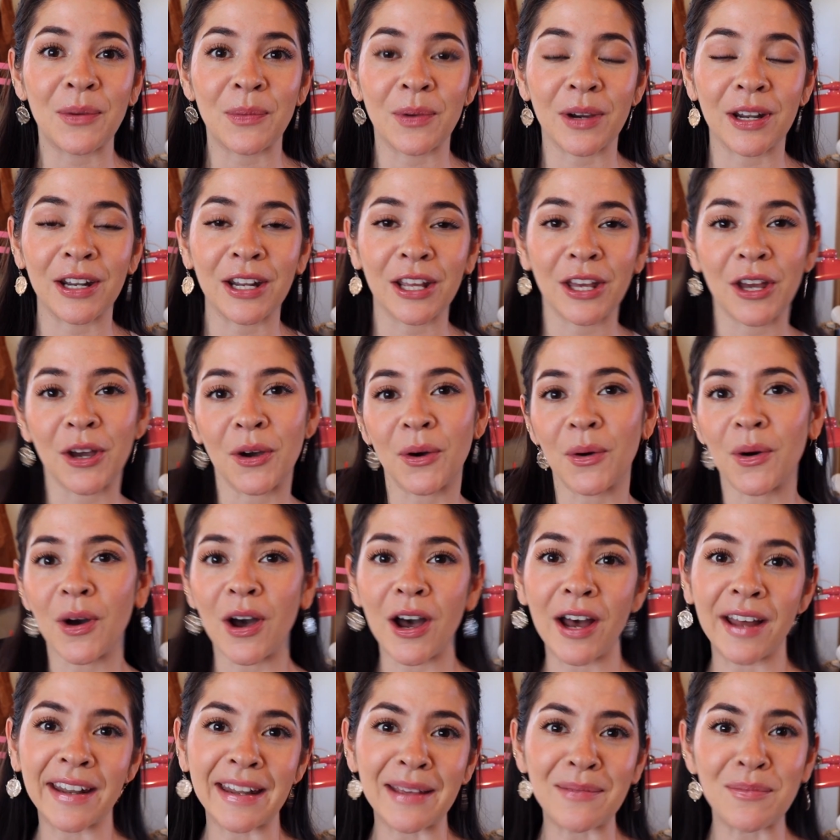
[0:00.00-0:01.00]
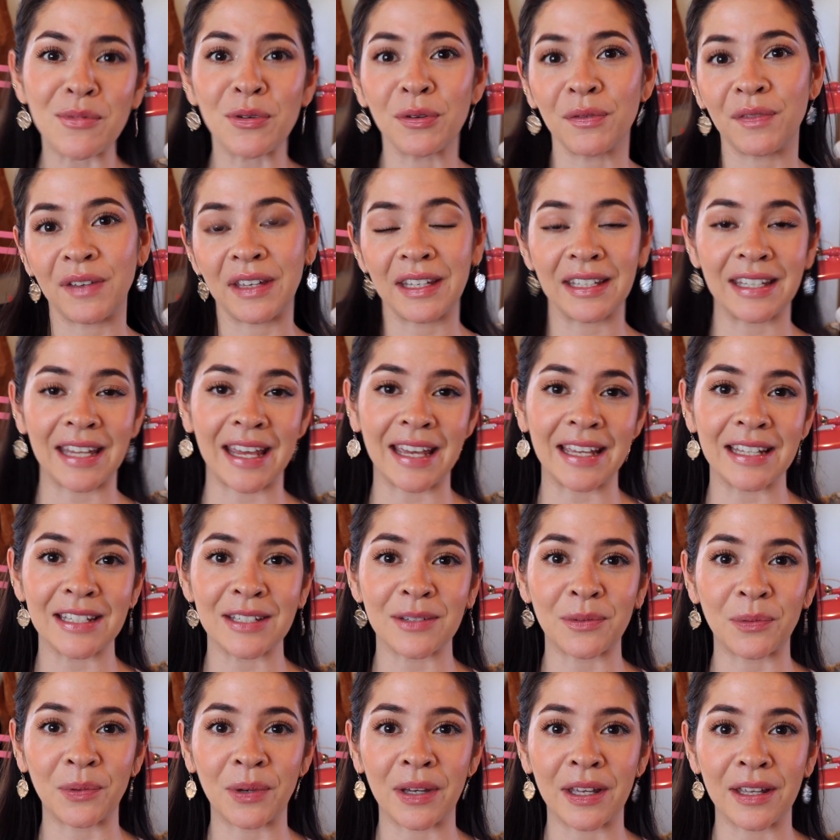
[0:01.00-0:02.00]
We're gonna go on a movie
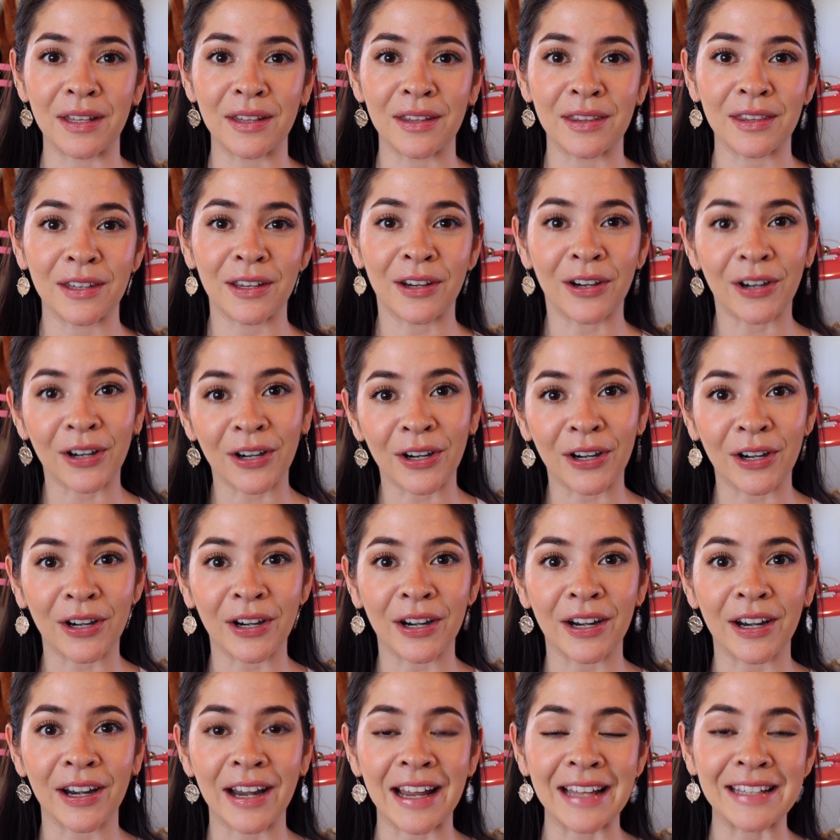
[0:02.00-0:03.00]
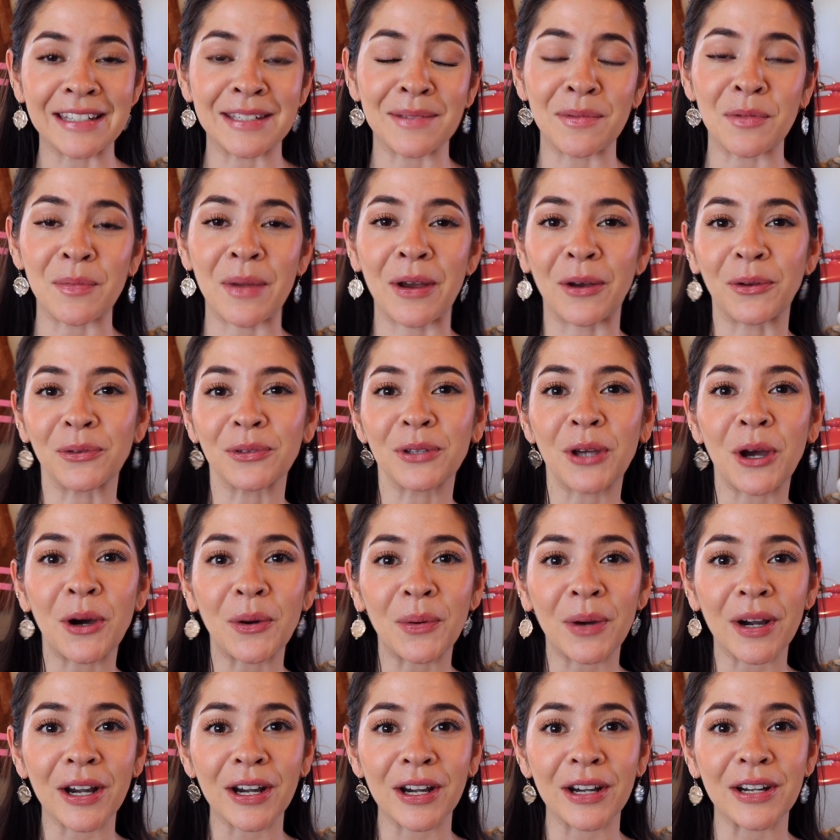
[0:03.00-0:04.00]
date with her and some of my old
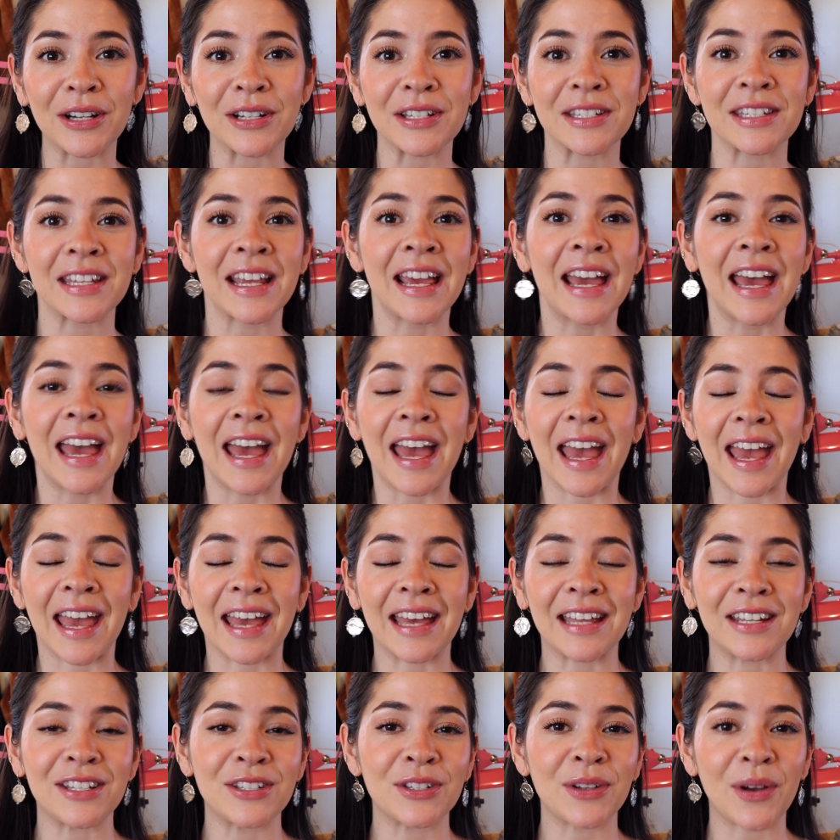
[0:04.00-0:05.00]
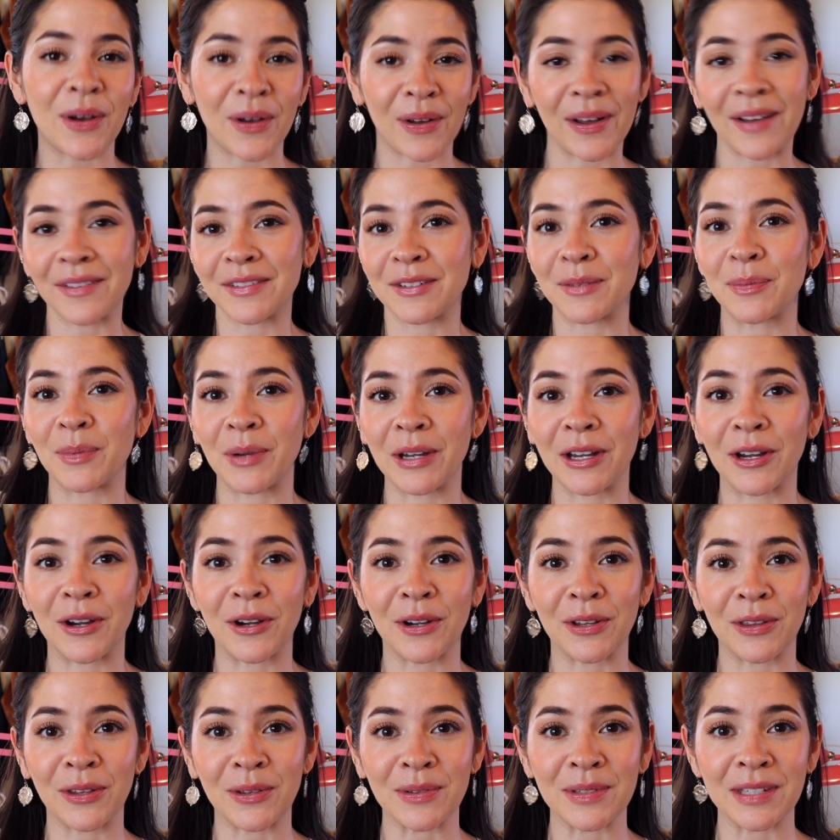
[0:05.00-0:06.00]
coworkers, and so I'll have to bring
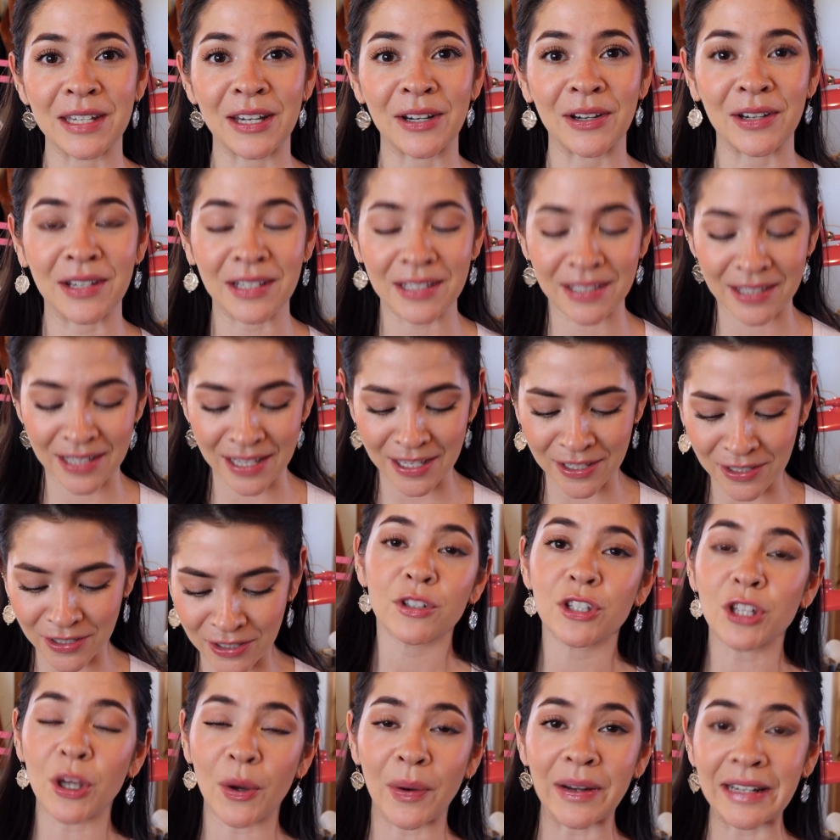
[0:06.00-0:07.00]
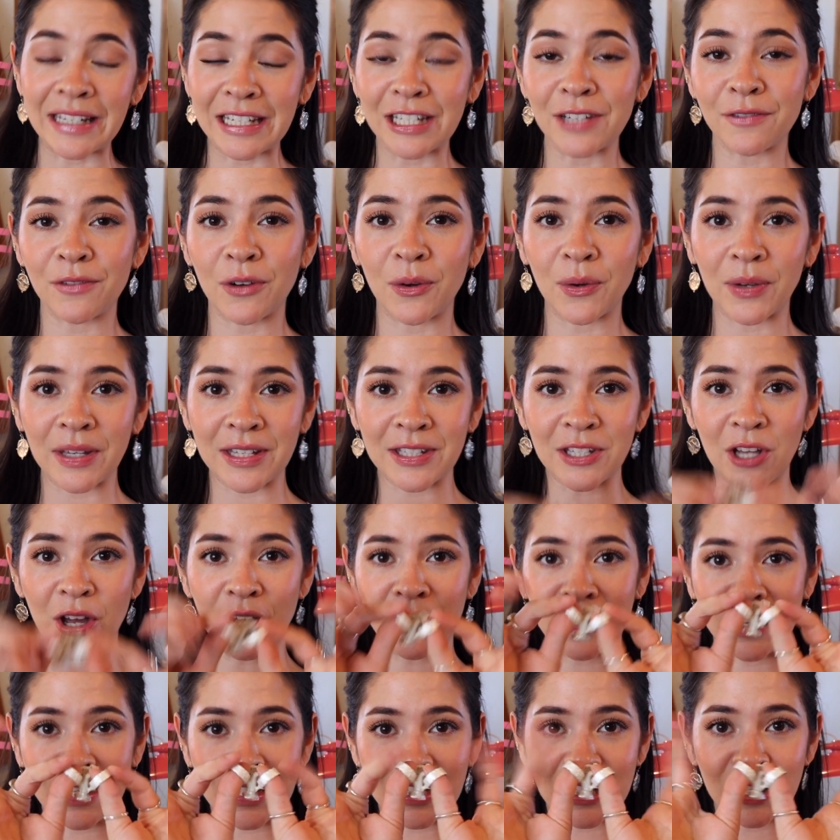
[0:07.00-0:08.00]
her those earrings then. So I need to focus
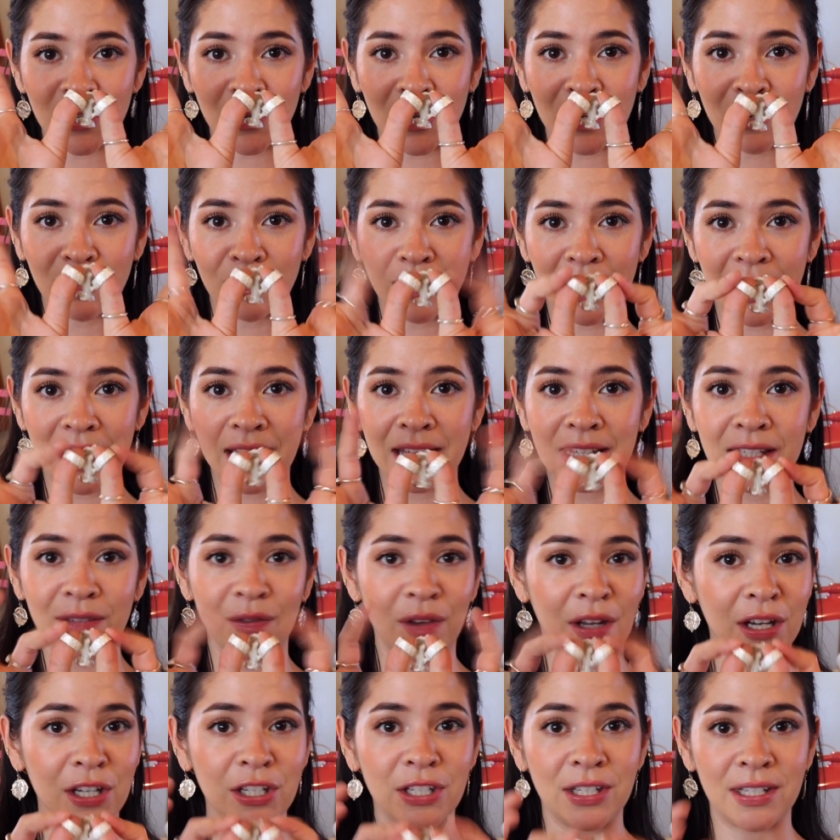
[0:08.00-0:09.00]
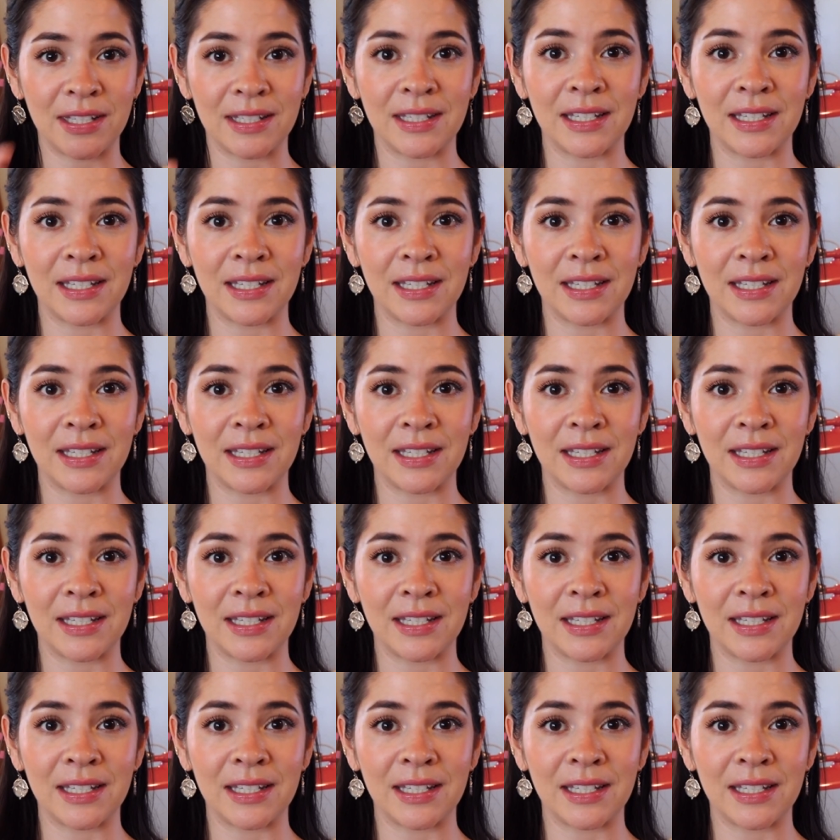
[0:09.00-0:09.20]
on these 3 rings, finish these